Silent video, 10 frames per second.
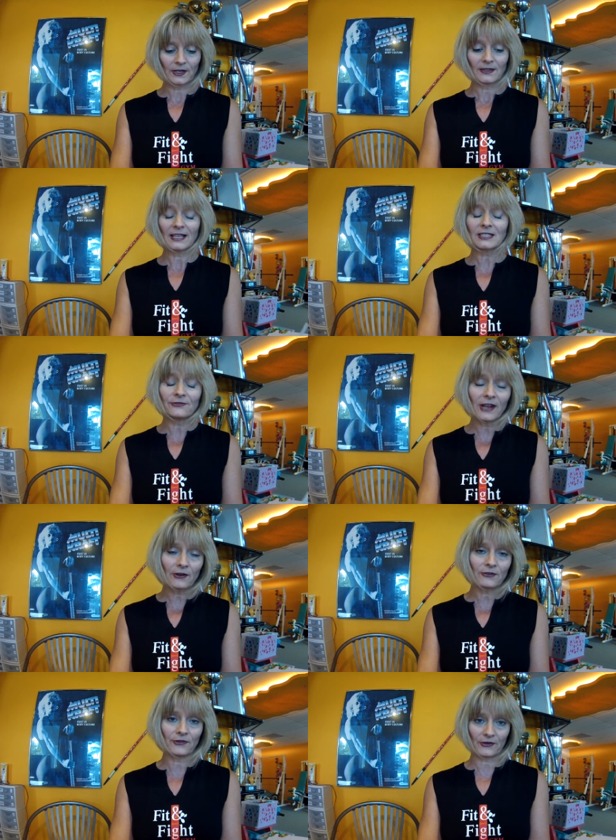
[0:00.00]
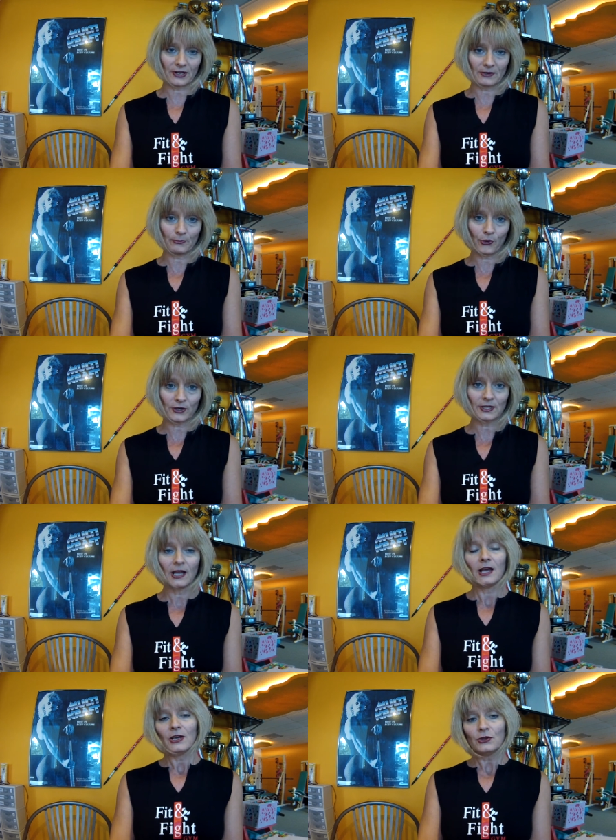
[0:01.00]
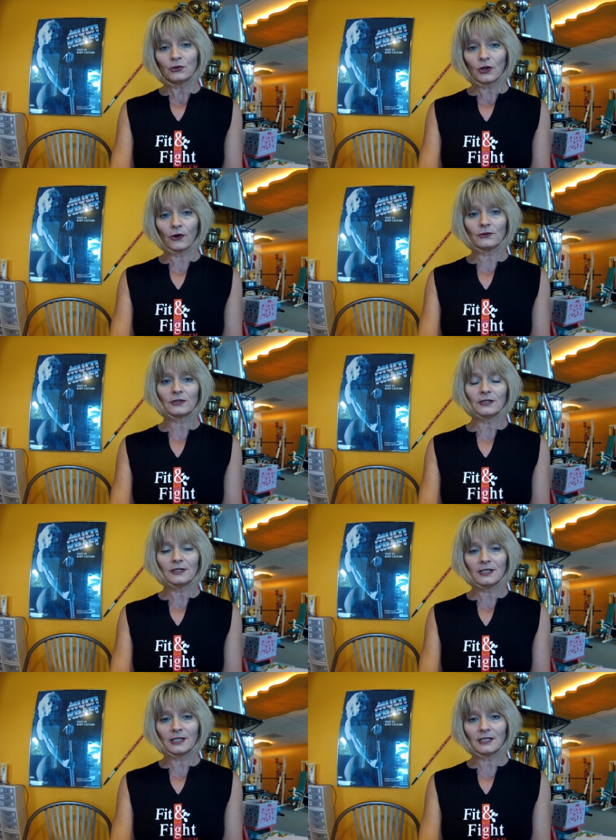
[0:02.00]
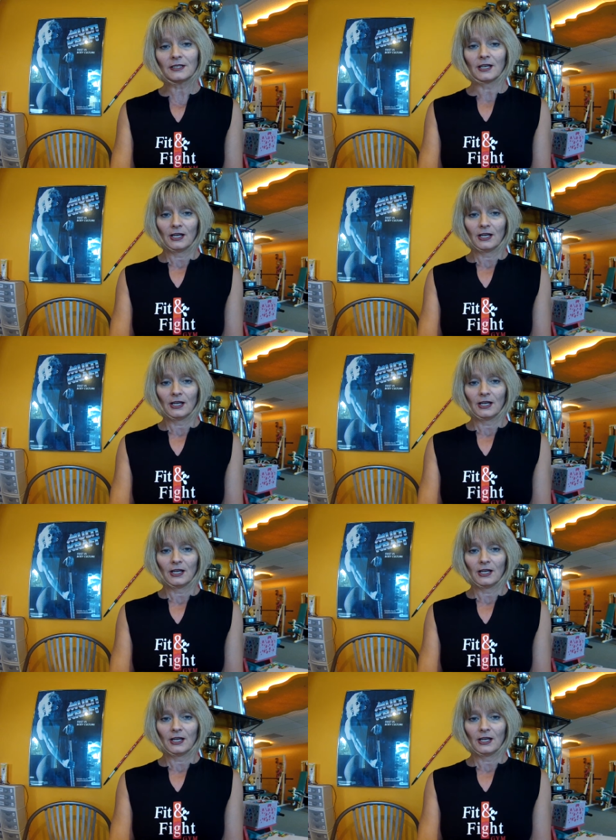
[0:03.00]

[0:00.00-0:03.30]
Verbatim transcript: That's very, very important. You don't need